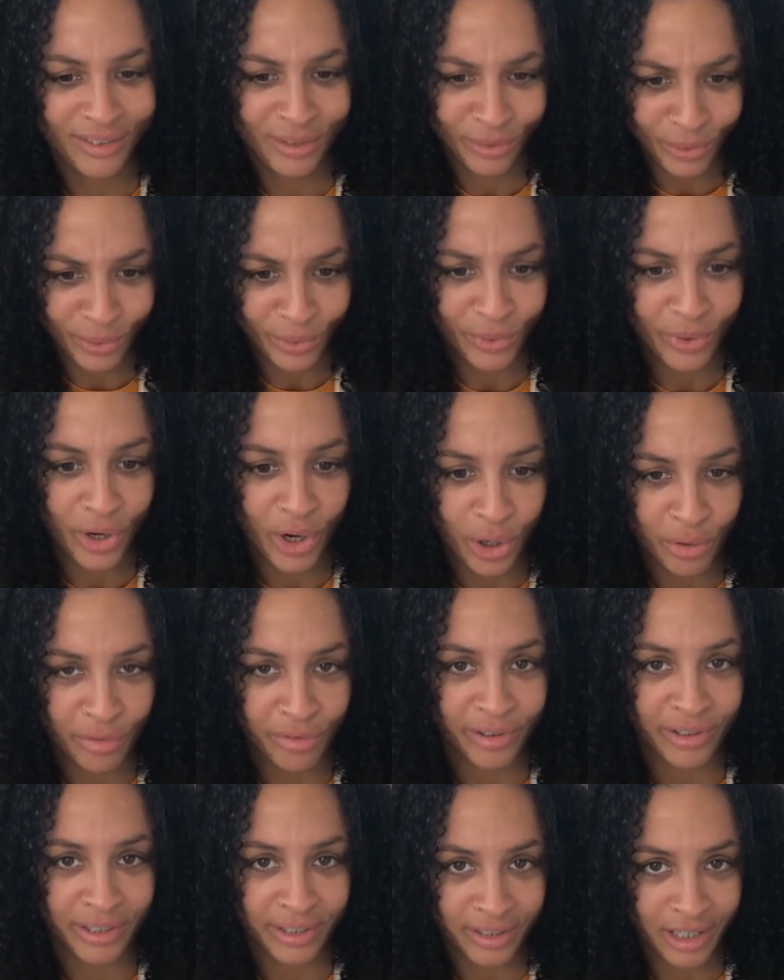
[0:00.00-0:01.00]
to
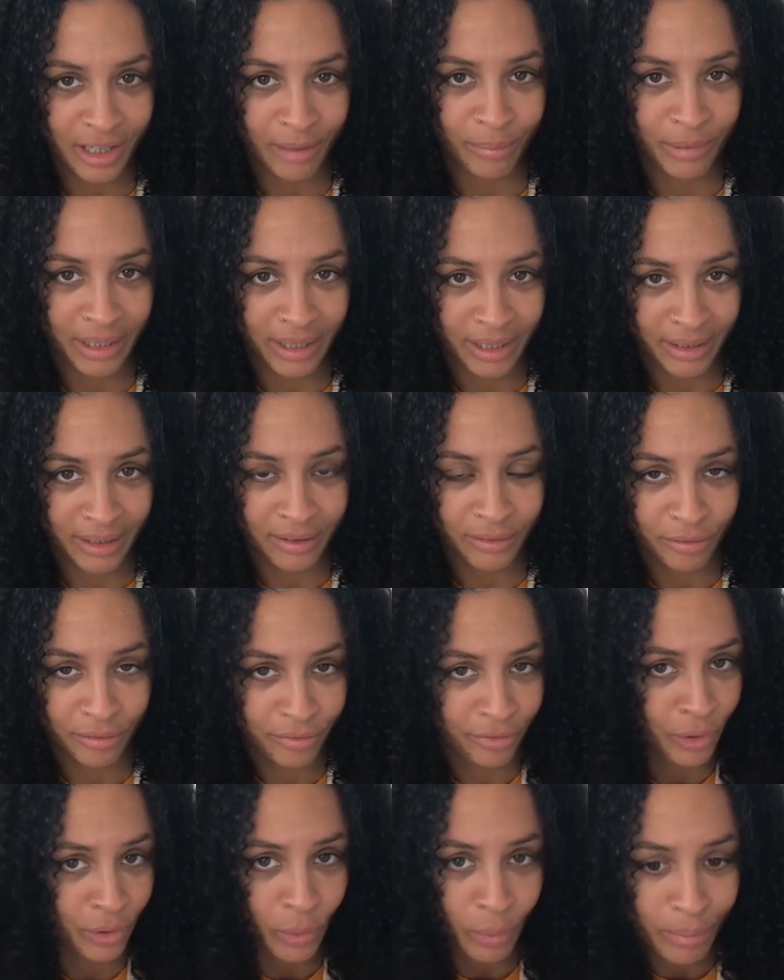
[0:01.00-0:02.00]
over the coming
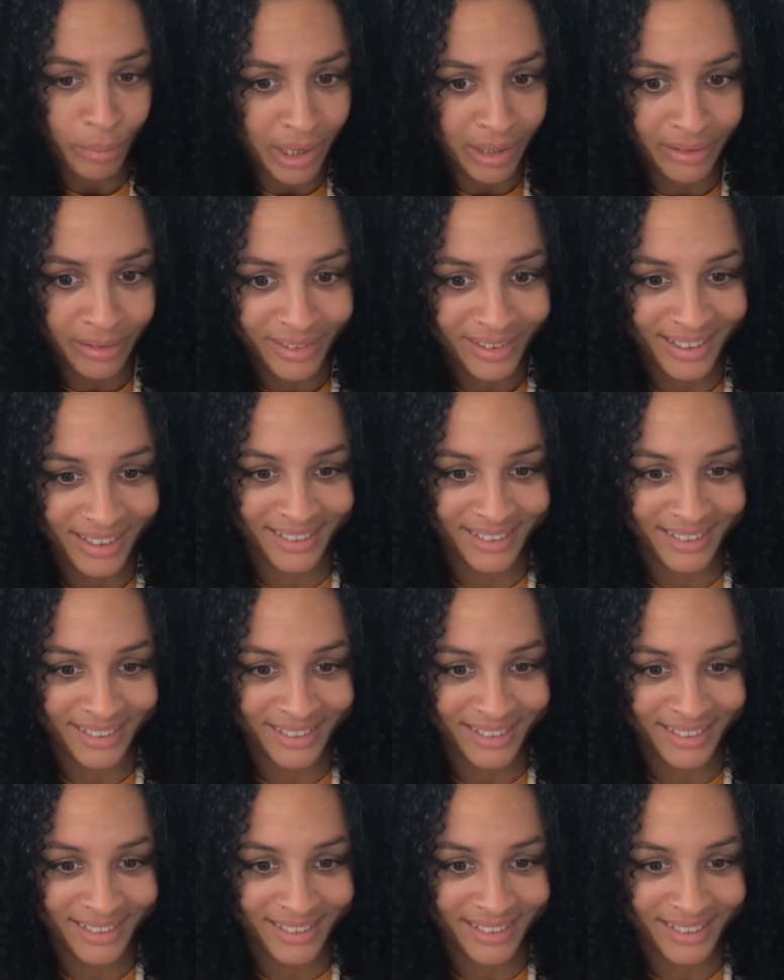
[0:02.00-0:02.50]
few months,